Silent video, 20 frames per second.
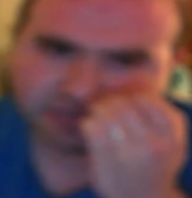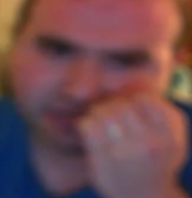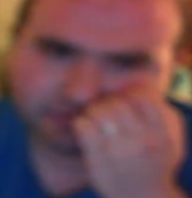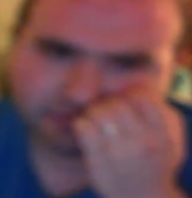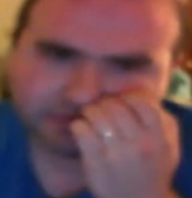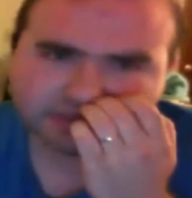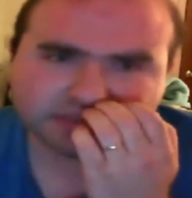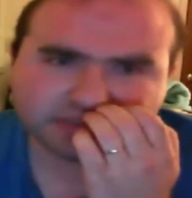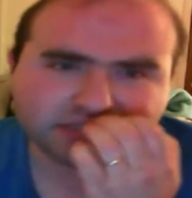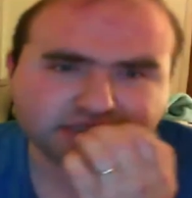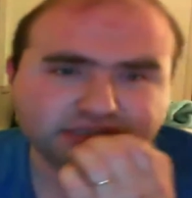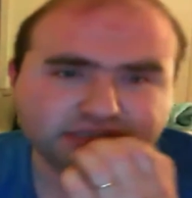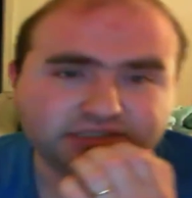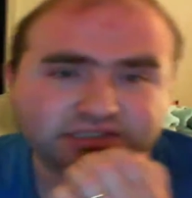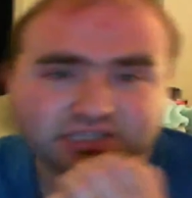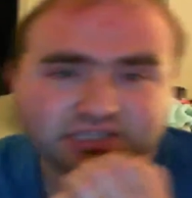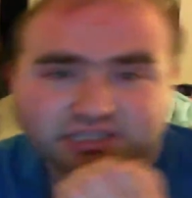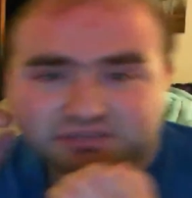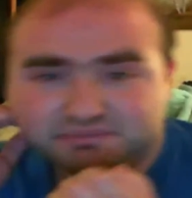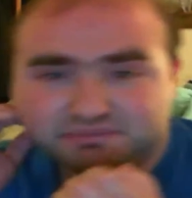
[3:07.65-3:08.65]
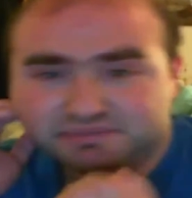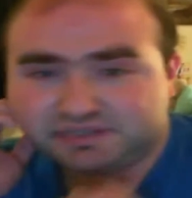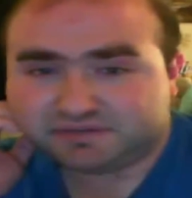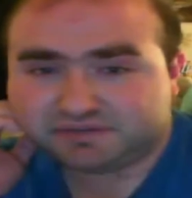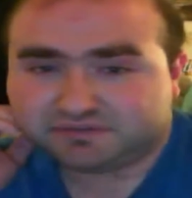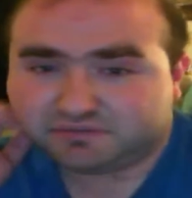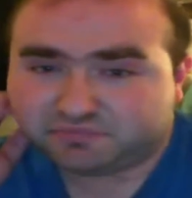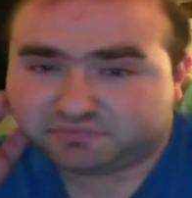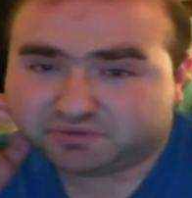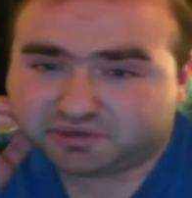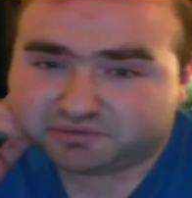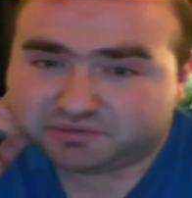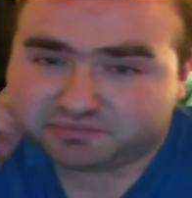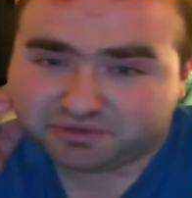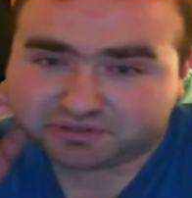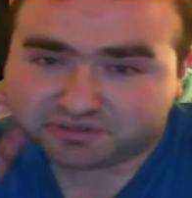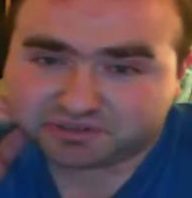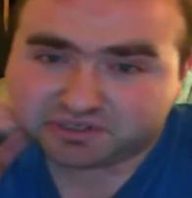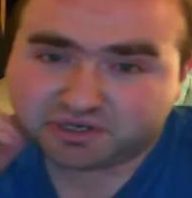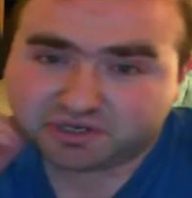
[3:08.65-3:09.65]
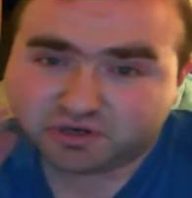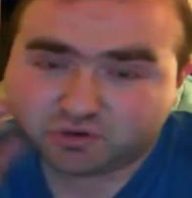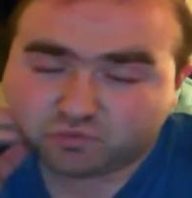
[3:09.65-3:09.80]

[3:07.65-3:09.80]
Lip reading: Now each of these teams have to pretty much,